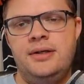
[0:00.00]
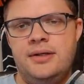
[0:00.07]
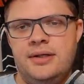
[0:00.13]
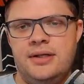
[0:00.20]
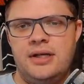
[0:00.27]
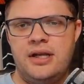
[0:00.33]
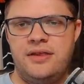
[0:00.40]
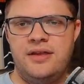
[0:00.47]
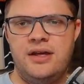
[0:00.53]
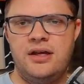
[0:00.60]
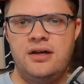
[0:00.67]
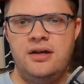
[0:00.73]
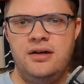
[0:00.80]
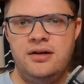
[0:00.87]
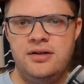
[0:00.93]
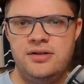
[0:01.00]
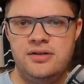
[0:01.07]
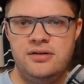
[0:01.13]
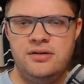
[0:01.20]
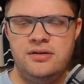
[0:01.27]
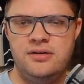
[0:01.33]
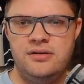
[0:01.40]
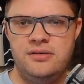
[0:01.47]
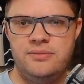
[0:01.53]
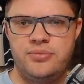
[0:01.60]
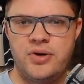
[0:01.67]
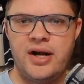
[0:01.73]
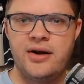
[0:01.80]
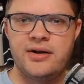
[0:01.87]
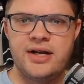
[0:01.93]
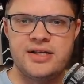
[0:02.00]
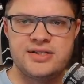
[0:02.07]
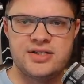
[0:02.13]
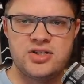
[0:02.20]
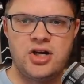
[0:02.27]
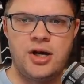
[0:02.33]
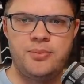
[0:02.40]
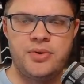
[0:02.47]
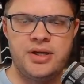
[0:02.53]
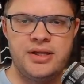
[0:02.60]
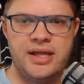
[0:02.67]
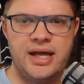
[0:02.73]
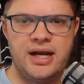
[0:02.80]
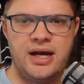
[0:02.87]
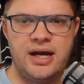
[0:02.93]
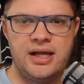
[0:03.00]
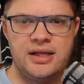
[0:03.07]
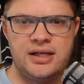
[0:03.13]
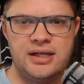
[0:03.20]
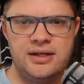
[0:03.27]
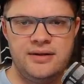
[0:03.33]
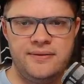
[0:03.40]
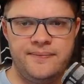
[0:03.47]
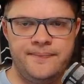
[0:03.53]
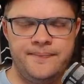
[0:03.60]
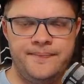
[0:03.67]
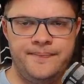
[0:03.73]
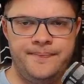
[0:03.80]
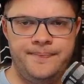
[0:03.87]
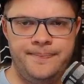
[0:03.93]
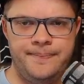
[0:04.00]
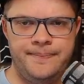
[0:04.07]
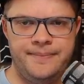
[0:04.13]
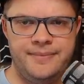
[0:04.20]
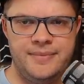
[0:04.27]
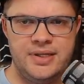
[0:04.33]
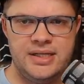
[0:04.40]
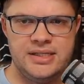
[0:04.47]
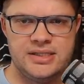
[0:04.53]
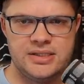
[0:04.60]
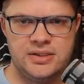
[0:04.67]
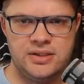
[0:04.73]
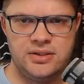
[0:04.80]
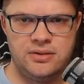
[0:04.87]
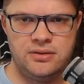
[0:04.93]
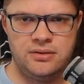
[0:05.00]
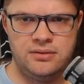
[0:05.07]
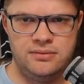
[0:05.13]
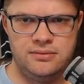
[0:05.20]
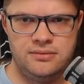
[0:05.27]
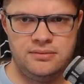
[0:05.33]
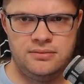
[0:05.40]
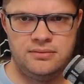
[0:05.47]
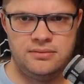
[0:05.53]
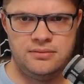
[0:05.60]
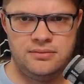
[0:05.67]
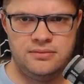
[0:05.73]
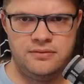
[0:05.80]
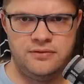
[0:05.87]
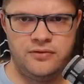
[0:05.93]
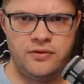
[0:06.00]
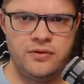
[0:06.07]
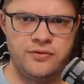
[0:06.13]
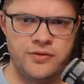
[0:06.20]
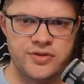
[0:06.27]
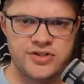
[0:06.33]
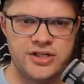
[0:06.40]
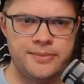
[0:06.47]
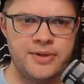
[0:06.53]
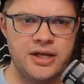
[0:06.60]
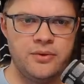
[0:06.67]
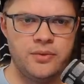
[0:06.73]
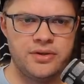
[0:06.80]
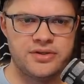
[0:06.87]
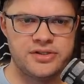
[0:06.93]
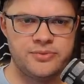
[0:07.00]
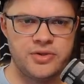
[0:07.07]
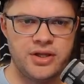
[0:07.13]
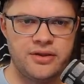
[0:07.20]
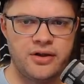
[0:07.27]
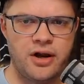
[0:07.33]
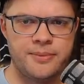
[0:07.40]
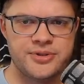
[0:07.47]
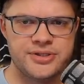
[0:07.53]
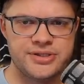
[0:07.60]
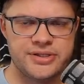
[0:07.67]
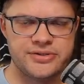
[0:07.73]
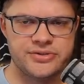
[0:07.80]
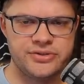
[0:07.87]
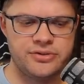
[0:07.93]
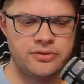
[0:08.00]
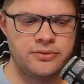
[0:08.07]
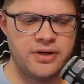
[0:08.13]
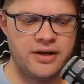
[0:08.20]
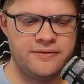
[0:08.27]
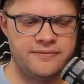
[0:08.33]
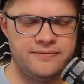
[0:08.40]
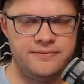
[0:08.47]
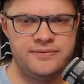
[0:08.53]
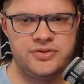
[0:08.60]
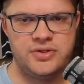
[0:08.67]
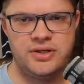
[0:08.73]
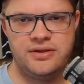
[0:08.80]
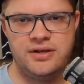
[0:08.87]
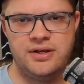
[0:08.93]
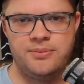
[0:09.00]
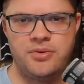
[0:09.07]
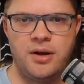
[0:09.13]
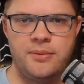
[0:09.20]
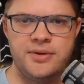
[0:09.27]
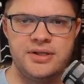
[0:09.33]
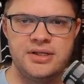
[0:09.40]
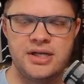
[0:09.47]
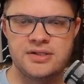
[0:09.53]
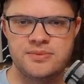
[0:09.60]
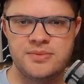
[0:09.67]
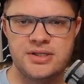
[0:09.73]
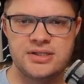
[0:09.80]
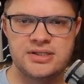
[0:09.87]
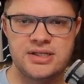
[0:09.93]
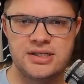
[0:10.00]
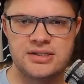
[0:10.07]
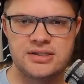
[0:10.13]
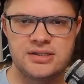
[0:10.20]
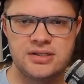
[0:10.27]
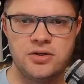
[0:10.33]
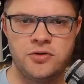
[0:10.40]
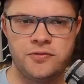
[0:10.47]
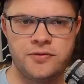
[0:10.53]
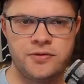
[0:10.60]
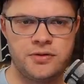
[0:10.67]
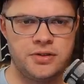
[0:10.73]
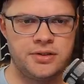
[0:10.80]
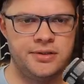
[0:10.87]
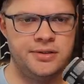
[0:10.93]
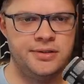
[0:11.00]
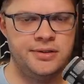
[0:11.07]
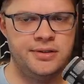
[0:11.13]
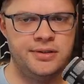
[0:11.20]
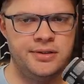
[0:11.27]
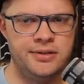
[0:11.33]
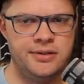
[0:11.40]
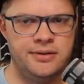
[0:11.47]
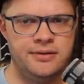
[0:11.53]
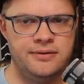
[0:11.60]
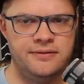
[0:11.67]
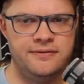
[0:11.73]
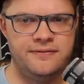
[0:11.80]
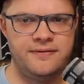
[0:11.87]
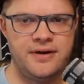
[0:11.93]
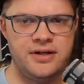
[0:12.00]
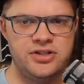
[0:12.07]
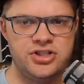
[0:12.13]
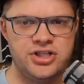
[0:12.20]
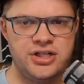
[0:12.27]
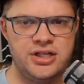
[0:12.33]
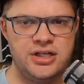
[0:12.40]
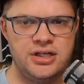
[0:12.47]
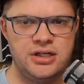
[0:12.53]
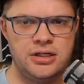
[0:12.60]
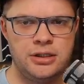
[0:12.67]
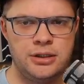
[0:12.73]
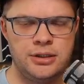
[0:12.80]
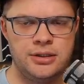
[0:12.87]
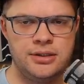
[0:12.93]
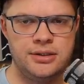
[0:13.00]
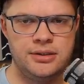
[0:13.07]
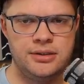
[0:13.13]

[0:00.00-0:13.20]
And I think prioritizing top lane that highly is a little, for Someday with some of the other options, there's a little rough. So I think it probably does make sense to go for Fudge here.